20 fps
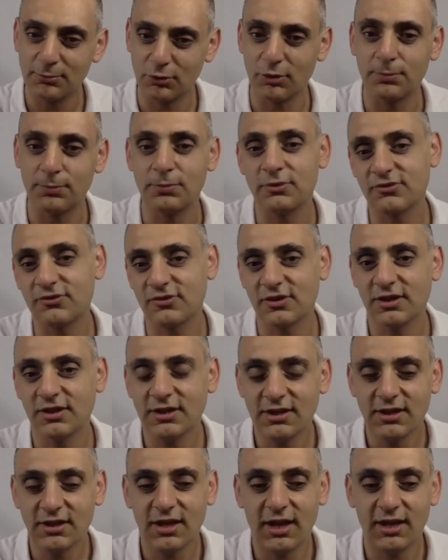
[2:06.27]
purpose,
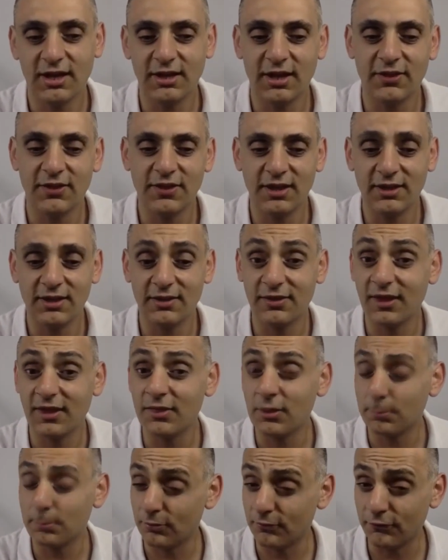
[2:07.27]
and then
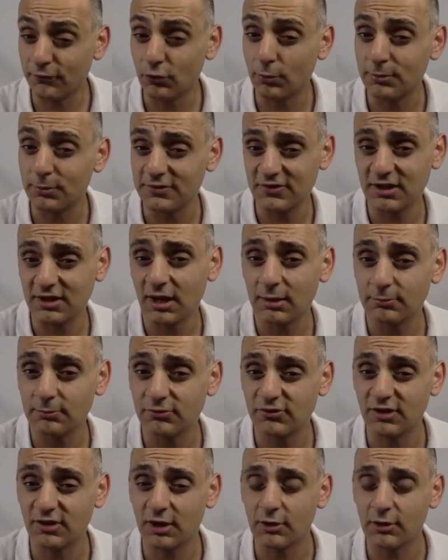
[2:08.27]
the performance comes.